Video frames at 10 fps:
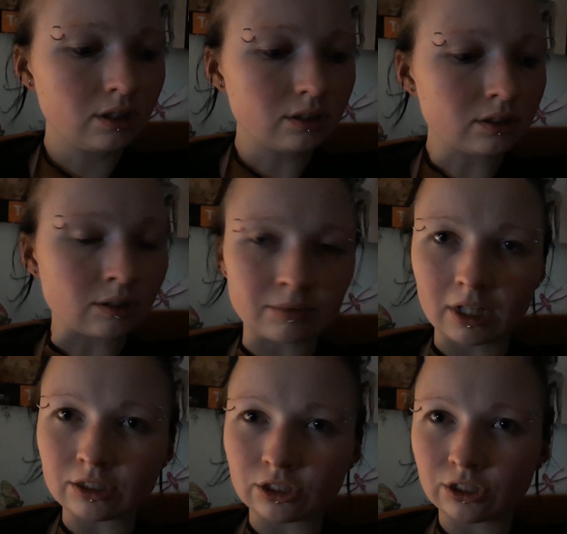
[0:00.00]

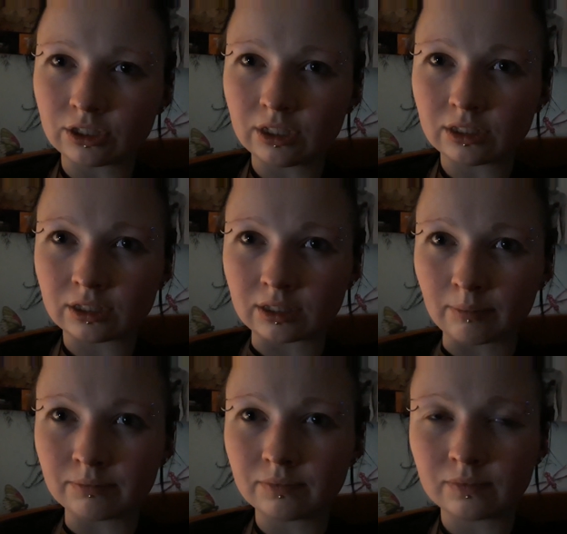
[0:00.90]
sometimes just needs
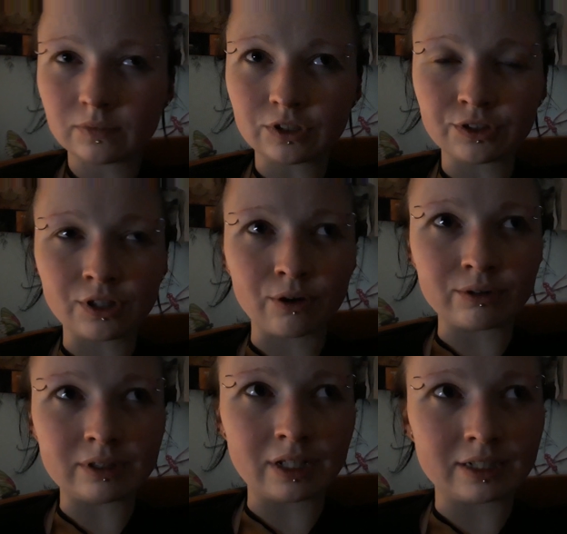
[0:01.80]
something,
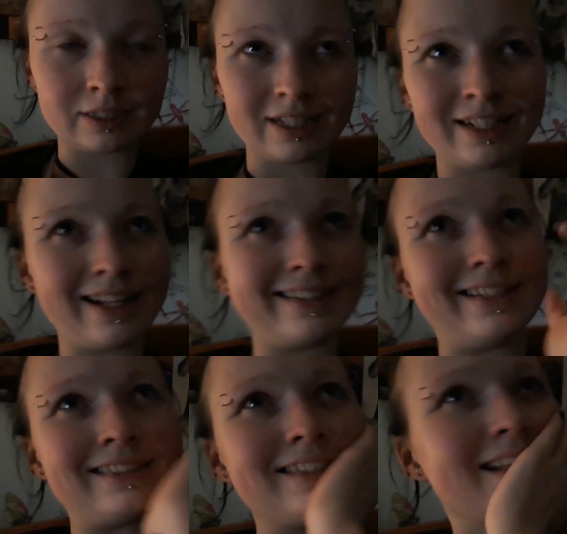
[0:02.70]
and like I said, like
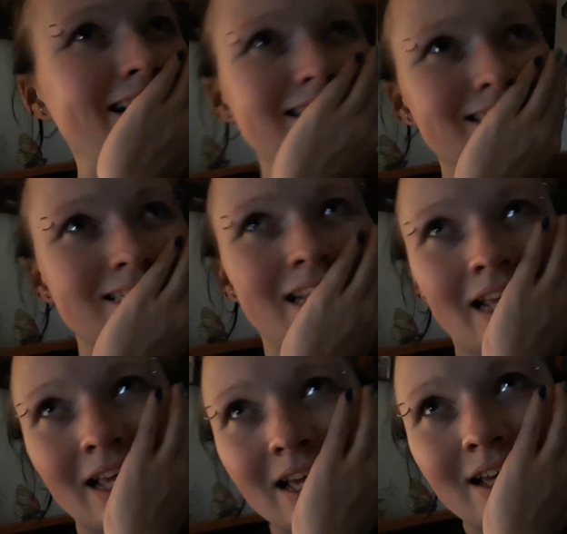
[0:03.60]
yesterday, just,
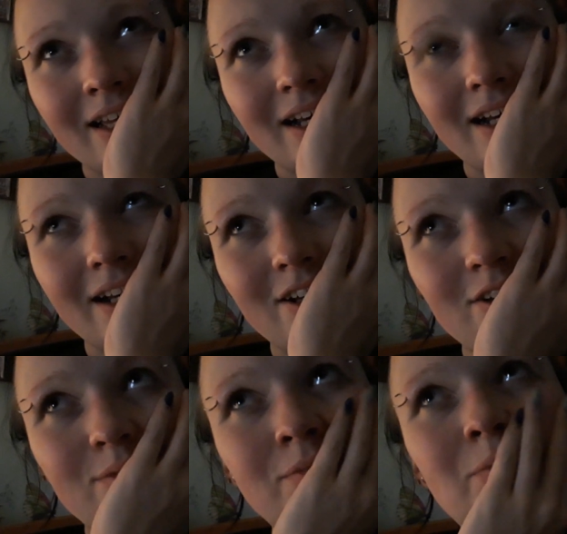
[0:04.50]

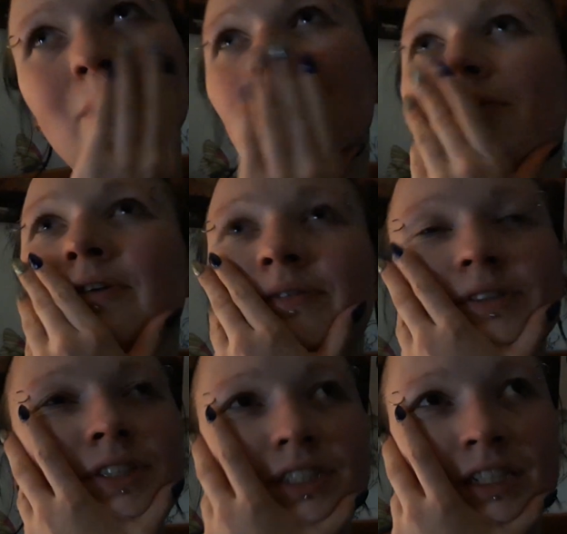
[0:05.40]
me and my boyfriend
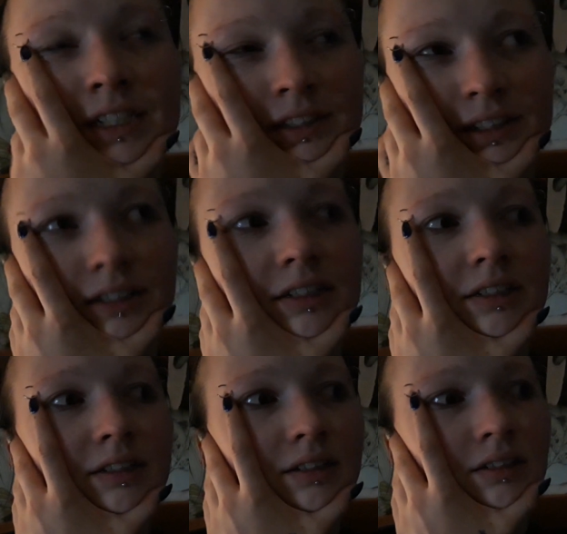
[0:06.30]
were sitting
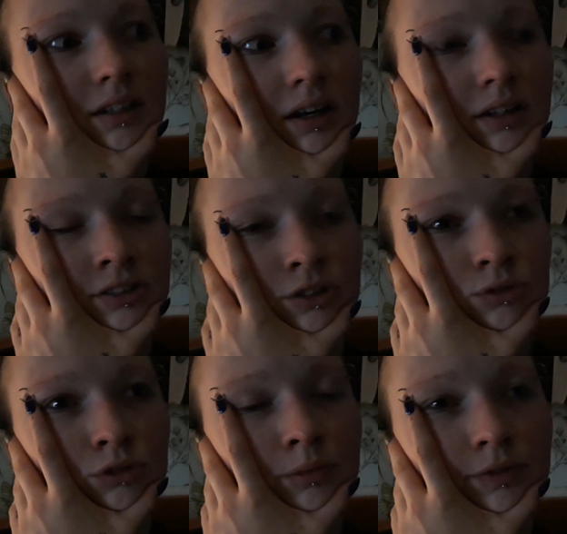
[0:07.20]
in the
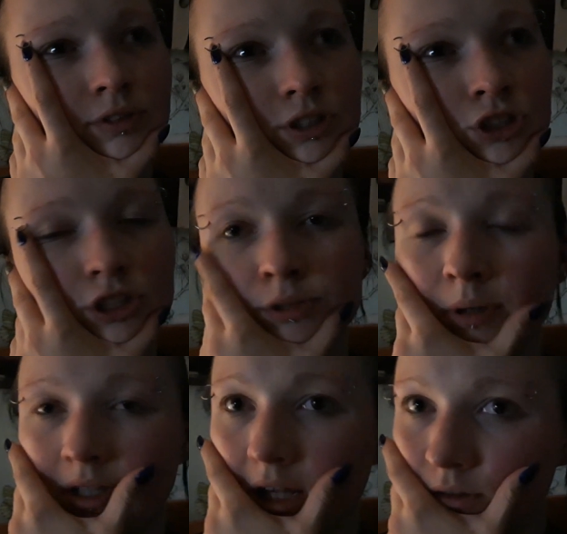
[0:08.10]
room, and we literally
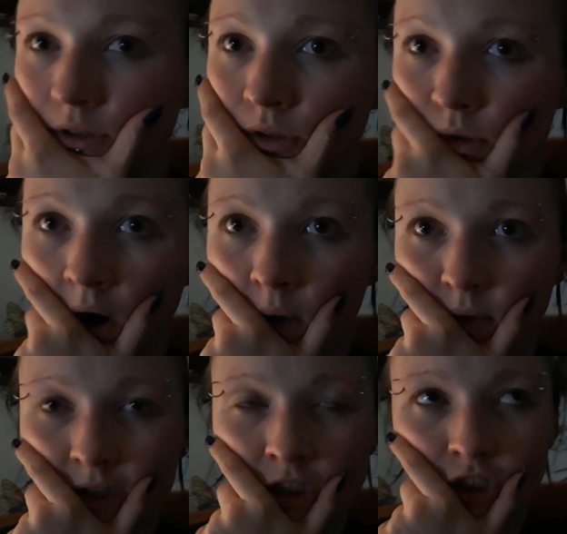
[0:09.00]
spent like good 2
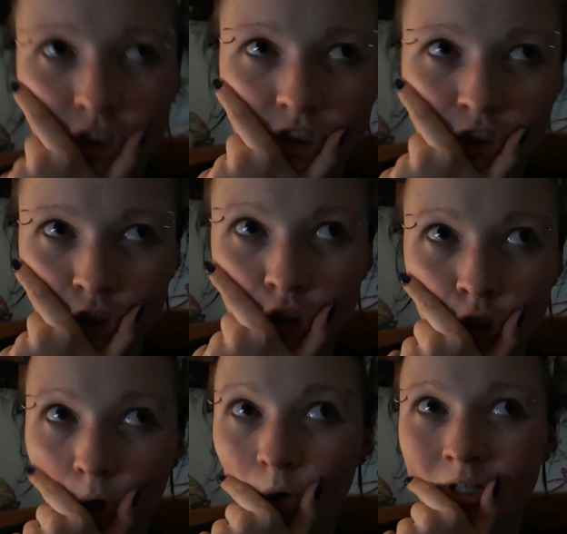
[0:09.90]
hours just
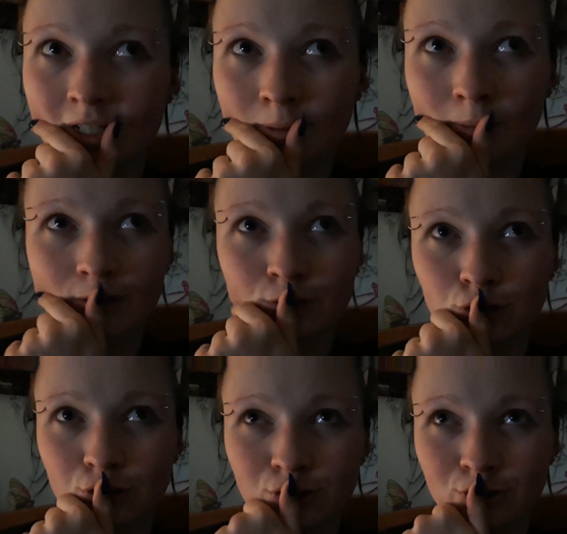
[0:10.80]
talking about
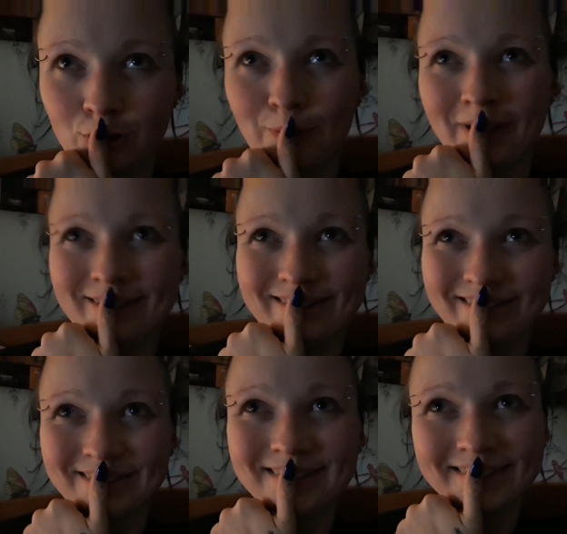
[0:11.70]
stupid
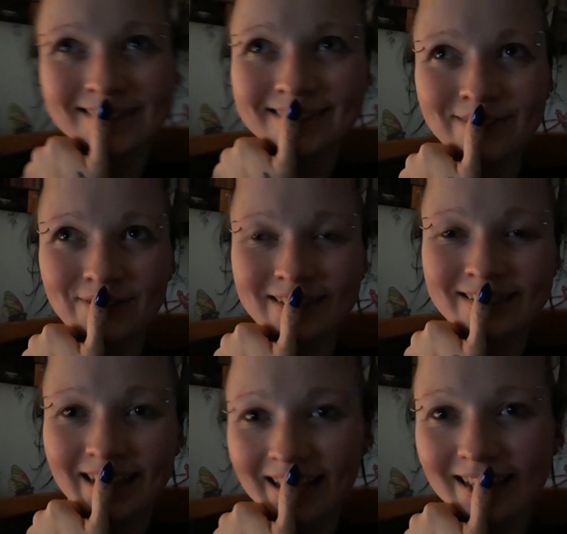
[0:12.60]
nonsense that we
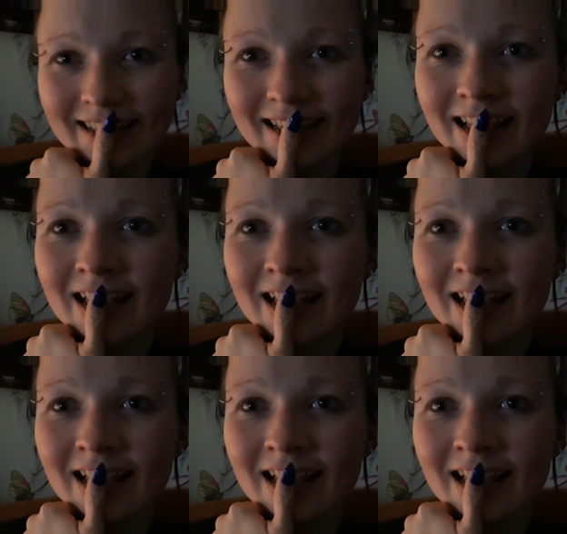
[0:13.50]
think,